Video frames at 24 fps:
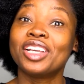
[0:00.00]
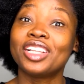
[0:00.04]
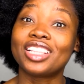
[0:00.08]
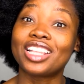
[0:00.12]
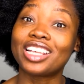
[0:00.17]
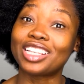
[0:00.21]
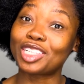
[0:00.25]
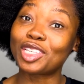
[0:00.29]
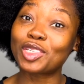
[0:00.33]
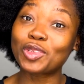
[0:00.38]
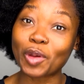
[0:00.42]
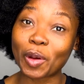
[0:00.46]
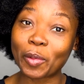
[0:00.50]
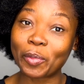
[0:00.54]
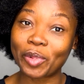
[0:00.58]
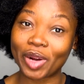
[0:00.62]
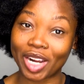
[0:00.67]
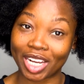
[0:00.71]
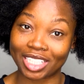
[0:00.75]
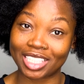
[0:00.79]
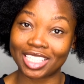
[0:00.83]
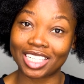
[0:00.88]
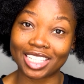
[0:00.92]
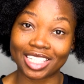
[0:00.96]
This is what
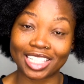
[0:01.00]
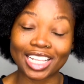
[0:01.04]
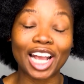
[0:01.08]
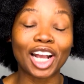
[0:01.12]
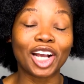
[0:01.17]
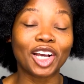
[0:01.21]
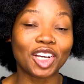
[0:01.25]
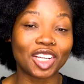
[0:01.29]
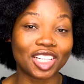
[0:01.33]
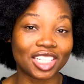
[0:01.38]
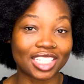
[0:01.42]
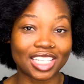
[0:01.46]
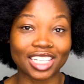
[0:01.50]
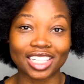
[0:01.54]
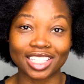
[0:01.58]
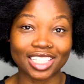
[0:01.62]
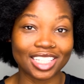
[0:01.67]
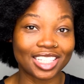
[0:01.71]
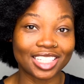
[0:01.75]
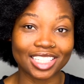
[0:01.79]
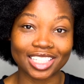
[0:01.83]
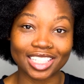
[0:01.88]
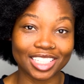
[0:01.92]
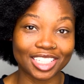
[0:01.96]
practice and
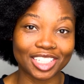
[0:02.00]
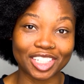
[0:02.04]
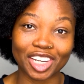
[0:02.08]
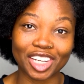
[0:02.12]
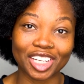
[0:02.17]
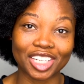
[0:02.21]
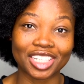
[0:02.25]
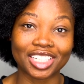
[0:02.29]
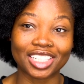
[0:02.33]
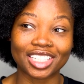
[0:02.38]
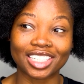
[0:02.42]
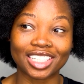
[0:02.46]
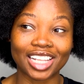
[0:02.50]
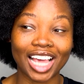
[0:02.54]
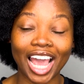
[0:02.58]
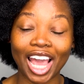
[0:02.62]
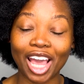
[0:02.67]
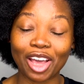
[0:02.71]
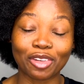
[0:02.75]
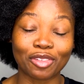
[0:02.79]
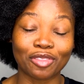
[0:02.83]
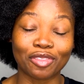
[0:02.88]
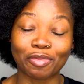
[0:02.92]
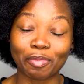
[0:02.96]
consistency does.
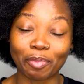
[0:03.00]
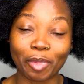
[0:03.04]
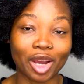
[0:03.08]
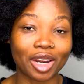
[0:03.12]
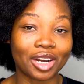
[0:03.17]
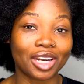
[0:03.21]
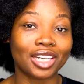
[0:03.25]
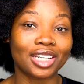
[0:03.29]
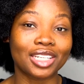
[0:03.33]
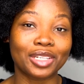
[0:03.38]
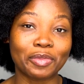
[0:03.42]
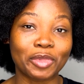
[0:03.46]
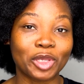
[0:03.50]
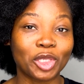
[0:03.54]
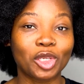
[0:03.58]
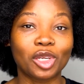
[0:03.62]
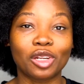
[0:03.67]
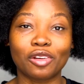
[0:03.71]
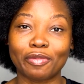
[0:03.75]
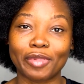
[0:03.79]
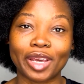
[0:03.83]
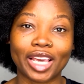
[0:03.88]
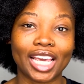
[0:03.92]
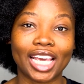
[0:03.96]
I've parted the middle
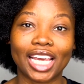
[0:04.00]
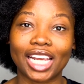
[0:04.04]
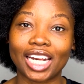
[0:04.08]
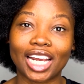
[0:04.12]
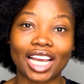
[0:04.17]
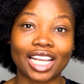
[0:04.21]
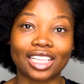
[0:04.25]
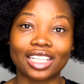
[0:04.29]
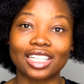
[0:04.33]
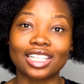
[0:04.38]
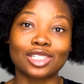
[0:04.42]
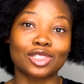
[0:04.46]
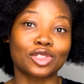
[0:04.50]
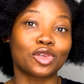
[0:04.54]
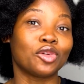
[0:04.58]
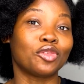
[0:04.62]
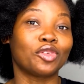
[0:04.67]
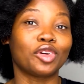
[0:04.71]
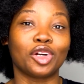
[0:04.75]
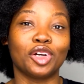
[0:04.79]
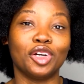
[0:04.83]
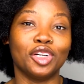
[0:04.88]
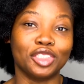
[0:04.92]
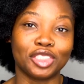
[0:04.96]
of my head at least
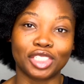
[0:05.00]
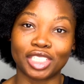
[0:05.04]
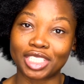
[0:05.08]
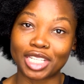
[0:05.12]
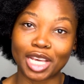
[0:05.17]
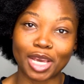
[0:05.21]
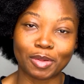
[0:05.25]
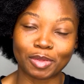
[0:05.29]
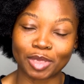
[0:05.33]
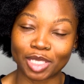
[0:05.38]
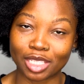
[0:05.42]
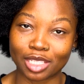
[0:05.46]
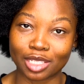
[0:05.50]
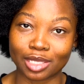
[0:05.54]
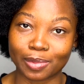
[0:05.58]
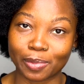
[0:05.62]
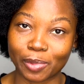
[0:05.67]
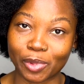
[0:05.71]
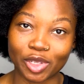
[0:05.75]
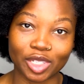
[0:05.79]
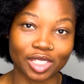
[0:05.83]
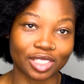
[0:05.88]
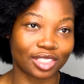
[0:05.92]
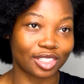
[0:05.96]
over 100 times at this
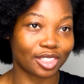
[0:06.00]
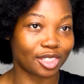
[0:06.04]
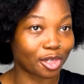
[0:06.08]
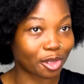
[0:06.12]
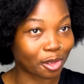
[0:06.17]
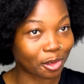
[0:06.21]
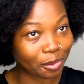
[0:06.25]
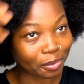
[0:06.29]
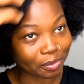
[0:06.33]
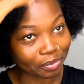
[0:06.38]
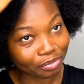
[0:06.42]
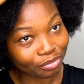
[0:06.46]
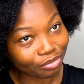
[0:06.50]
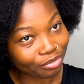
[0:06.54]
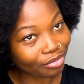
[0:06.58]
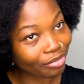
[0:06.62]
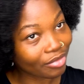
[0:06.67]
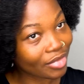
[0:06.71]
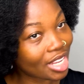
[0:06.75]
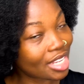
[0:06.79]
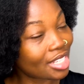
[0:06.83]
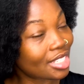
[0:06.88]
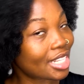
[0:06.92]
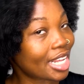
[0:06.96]
point, so
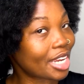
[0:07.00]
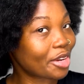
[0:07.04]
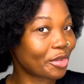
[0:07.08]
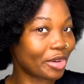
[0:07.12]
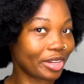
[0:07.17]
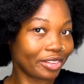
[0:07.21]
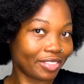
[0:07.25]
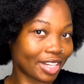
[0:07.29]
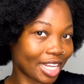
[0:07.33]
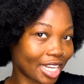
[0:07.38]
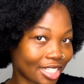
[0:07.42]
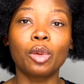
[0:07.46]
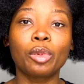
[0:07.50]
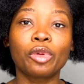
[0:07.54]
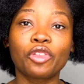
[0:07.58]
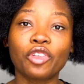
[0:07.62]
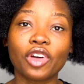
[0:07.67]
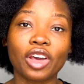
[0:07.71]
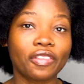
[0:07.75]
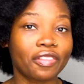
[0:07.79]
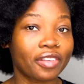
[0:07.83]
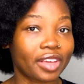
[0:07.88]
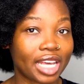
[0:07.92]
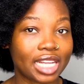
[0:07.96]
it's like reflex.
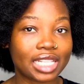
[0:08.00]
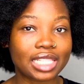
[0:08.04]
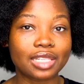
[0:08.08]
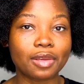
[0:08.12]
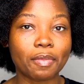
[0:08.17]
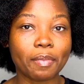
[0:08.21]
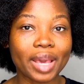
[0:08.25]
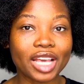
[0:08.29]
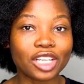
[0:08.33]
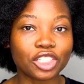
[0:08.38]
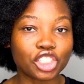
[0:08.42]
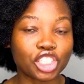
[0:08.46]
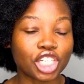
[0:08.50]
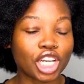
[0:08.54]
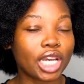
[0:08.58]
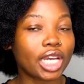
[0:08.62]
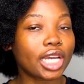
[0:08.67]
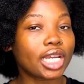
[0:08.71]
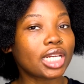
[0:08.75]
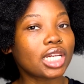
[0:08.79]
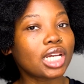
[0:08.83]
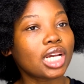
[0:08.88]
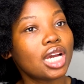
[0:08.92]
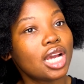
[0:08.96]
Before I forget to
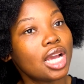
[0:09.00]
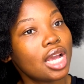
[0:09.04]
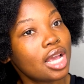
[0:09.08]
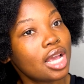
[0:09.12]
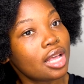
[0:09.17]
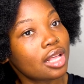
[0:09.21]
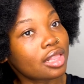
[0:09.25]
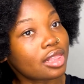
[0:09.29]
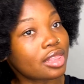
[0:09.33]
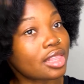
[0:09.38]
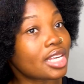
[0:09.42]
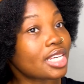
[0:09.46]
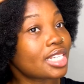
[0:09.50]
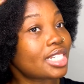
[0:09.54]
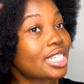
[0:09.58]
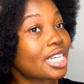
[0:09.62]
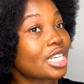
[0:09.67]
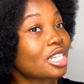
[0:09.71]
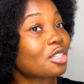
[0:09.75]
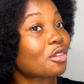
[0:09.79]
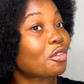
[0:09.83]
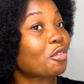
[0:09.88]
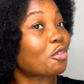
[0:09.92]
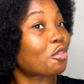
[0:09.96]
mention, this
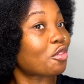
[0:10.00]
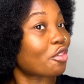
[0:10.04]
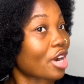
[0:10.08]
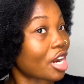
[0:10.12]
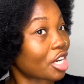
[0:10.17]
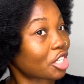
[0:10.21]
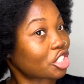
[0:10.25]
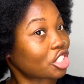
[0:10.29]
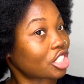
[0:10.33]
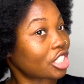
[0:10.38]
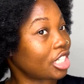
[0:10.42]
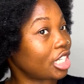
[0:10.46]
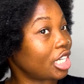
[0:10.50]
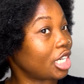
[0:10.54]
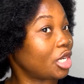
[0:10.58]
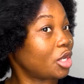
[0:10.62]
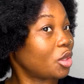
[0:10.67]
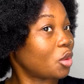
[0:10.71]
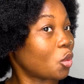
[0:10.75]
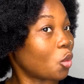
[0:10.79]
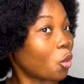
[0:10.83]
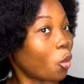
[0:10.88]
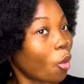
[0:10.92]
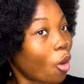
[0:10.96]
is
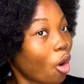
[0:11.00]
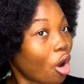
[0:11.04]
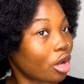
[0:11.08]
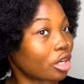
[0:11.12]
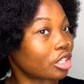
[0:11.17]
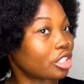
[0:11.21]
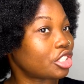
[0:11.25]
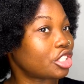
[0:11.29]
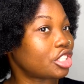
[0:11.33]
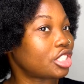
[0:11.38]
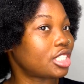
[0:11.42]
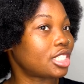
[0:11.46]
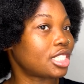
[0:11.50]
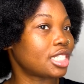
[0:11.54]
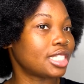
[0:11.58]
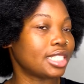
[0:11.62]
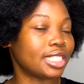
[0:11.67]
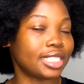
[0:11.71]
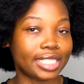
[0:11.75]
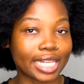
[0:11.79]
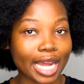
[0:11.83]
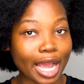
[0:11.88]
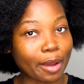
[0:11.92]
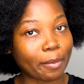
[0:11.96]
freshly washed
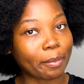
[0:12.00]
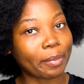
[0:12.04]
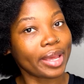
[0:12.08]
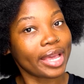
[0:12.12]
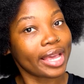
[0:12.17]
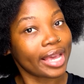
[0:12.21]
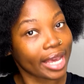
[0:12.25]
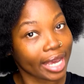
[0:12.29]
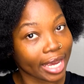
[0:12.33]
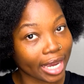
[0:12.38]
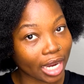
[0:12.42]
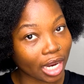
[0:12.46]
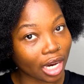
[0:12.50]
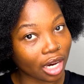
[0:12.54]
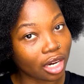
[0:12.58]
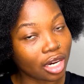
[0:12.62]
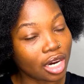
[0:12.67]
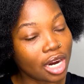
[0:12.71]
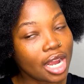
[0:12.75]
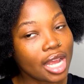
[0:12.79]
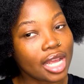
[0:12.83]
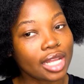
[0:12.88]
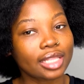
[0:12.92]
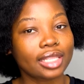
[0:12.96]
damp hair
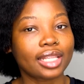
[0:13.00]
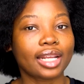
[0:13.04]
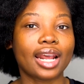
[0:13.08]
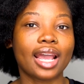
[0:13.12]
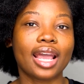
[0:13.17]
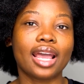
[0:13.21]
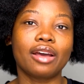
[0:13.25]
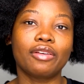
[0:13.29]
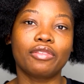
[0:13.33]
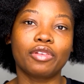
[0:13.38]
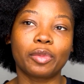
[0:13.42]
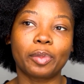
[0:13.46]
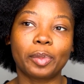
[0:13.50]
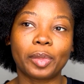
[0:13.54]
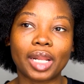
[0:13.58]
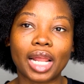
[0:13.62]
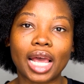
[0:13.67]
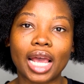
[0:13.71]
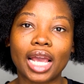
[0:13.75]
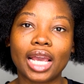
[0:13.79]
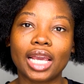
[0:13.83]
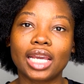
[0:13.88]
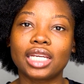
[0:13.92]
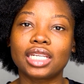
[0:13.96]
that I have
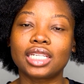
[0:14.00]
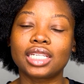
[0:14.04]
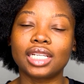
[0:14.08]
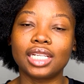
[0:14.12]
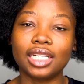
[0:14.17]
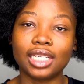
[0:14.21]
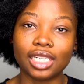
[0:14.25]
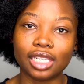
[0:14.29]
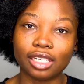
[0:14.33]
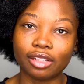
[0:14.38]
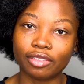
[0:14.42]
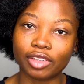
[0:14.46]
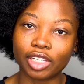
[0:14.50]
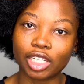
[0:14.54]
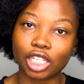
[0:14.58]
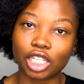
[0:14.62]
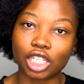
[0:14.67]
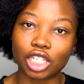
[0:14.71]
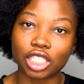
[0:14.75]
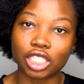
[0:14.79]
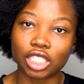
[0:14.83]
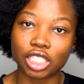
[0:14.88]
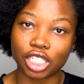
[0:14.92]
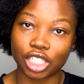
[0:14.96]
applied leave-in
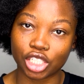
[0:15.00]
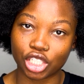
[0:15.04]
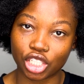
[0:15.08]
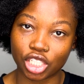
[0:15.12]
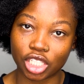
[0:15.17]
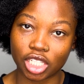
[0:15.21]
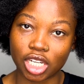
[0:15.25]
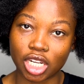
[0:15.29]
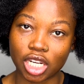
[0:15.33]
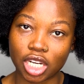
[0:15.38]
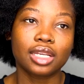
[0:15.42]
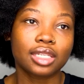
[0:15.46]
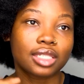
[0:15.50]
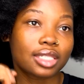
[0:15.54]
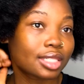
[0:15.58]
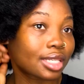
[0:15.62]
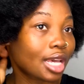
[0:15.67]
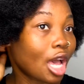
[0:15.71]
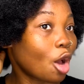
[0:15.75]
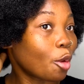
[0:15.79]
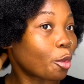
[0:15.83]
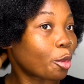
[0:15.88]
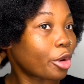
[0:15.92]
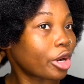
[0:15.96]
conditioner,
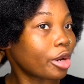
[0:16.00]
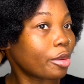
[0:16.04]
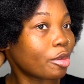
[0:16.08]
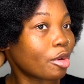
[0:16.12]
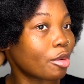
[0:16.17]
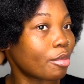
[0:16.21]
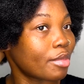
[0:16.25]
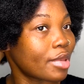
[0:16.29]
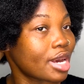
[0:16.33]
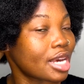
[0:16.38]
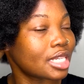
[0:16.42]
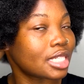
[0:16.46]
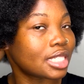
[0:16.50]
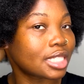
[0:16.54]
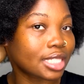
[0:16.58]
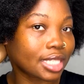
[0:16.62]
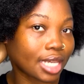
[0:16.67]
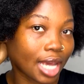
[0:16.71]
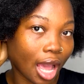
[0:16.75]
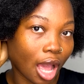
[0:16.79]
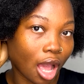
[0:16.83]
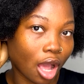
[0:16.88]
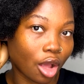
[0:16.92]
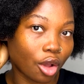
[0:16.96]
scalp cream on my
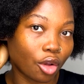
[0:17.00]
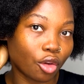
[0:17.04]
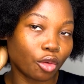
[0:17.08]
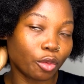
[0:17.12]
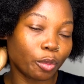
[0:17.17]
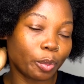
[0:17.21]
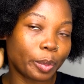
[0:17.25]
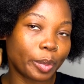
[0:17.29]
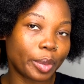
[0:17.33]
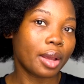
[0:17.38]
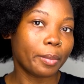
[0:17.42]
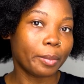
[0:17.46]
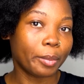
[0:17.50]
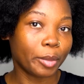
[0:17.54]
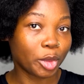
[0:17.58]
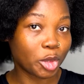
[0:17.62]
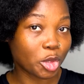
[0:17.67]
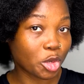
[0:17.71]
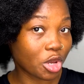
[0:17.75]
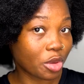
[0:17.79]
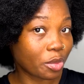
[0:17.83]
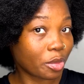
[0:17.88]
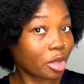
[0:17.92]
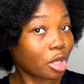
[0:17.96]
scalp,
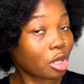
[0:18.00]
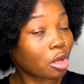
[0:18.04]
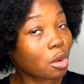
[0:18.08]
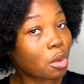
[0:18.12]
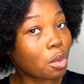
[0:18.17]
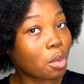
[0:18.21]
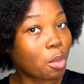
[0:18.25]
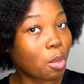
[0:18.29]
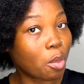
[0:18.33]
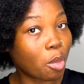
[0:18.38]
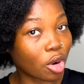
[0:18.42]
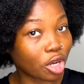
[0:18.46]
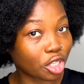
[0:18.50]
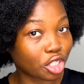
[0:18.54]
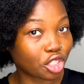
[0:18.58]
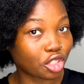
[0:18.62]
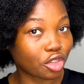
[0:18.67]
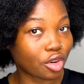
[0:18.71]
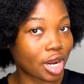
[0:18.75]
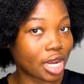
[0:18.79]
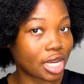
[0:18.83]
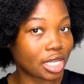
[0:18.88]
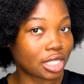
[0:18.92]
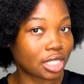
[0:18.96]
Monoi milk
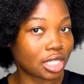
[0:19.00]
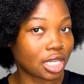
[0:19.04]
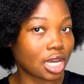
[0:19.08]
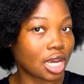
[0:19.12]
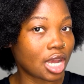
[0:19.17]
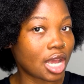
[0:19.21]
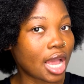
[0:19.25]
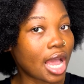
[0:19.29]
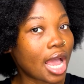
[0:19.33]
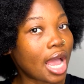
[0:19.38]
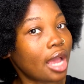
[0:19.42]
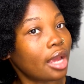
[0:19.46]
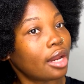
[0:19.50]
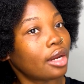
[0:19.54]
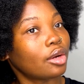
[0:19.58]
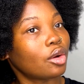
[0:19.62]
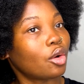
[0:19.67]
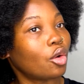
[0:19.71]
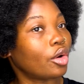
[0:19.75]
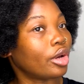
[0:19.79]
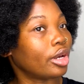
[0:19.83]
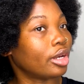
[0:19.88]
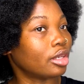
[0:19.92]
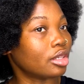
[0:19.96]
moisturizer, and
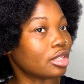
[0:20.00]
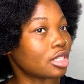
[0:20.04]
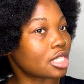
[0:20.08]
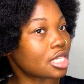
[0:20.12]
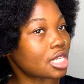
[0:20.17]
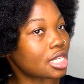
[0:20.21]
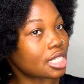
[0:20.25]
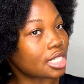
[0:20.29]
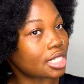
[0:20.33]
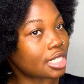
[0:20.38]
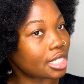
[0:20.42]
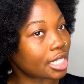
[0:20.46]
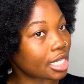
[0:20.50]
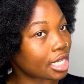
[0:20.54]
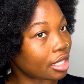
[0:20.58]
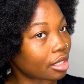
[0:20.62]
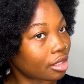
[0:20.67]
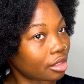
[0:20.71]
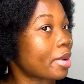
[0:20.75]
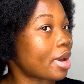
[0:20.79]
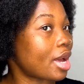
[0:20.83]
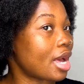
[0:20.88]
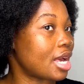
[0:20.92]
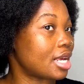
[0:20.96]
oil to
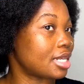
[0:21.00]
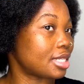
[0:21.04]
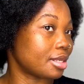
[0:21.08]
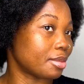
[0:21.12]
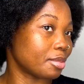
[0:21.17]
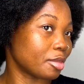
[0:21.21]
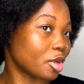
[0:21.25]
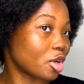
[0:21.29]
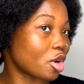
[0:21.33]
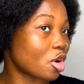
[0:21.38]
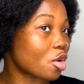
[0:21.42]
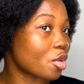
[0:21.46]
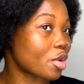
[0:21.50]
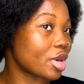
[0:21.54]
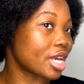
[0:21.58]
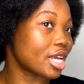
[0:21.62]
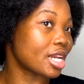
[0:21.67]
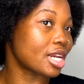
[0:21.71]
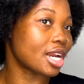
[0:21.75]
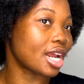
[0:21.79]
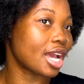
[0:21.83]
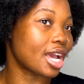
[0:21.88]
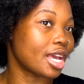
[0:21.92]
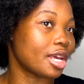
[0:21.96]
seal. As I'm
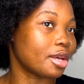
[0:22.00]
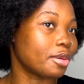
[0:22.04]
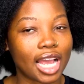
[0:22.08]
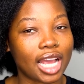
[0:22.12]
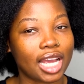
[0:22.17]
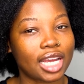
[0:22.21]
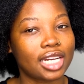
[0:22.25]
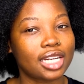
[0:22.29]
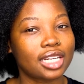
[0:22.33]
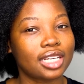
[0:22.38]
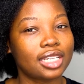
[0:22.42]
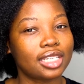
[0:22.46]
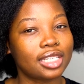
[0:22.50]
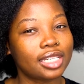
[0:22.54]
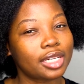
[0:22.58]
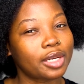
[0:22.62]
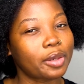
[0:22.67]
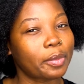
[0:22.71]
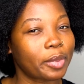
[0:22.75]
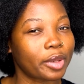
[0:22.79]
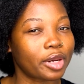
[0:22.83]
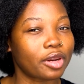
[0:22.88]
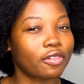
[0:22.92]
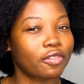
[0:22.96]
going, I add a
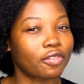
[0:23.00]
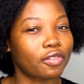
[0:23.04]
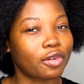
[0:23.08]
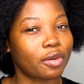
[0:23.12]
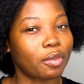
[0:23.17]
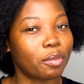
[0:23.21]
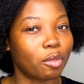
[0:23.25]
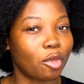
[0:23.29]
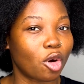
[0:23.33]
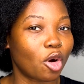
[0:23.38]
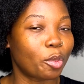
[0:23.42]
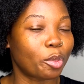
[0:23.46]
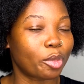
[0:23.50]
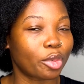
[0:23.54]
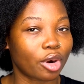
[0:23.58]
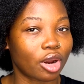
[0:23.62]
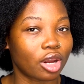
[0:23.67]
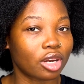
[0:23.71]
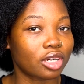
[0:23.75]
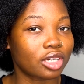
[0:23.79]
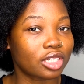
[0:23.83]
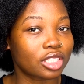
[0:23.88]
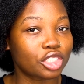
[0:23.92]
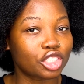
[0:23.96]
little bit of more
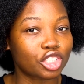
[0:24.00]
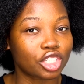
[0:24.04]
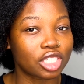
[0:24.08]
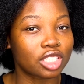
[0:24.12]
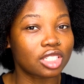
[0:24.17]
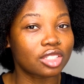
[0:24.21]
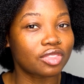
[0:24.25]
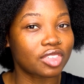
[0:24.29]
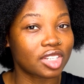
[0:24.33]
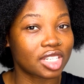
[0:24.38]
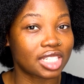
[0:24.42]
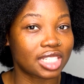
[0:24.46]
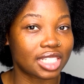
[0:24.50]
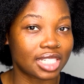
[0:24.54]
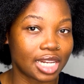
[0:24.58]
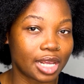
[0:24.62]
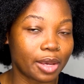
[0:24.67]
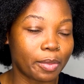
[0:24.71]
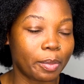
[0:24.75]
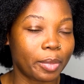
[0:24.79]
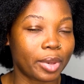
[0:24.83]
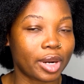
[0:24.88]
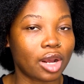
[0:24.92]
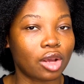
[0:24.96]
product just for
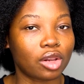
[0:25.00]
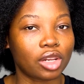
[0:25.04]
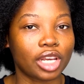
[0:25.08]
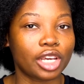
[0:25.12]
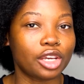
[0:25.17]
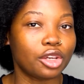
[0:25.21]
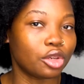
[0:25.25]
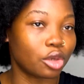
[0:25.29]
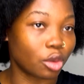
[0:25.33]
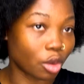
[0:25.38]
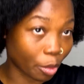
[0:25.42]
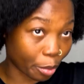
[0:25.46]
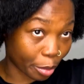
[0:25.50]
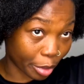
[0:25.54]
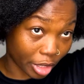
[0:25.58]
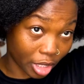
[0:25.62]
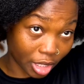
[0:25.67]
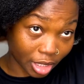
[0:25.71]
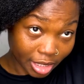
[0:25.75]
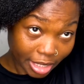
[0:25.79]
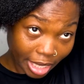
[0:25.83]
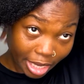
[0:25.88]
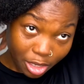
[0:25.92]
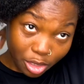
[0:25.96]
slip, but I'll let you know what
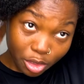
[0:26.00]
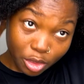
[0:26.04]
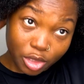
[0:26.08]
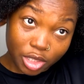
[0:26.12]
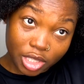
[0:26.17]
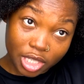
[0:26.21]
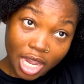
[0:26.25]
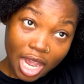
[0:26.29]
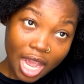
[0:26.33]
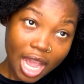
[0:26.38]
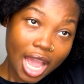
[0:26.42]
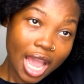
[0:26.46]
products I use.